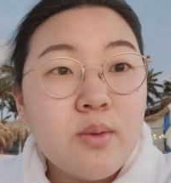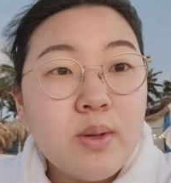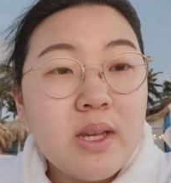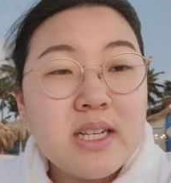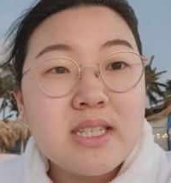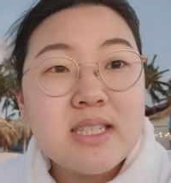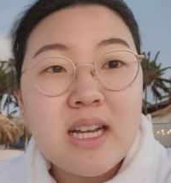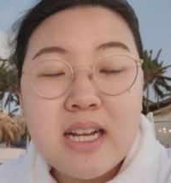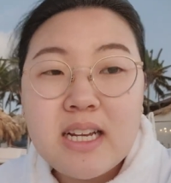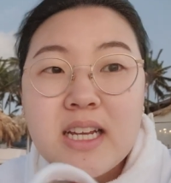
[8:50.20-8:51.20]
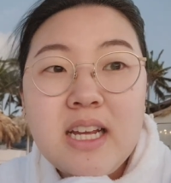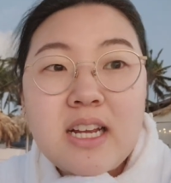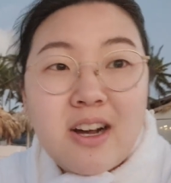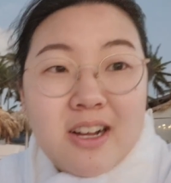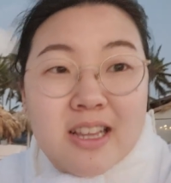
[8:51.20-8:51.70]
We decided
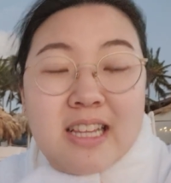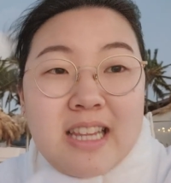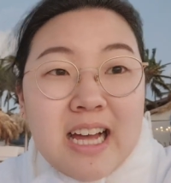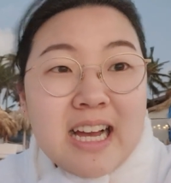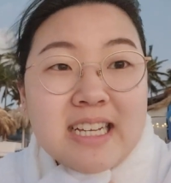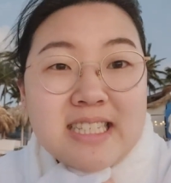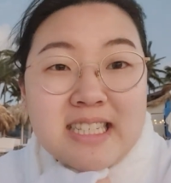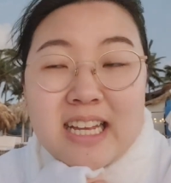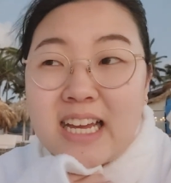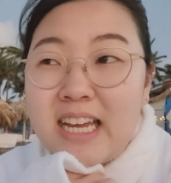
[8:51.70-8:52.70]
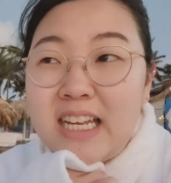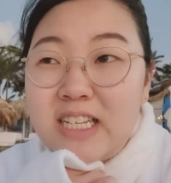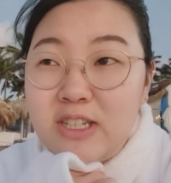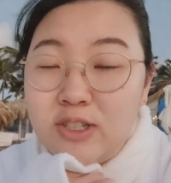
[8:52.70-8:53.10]
on the last night to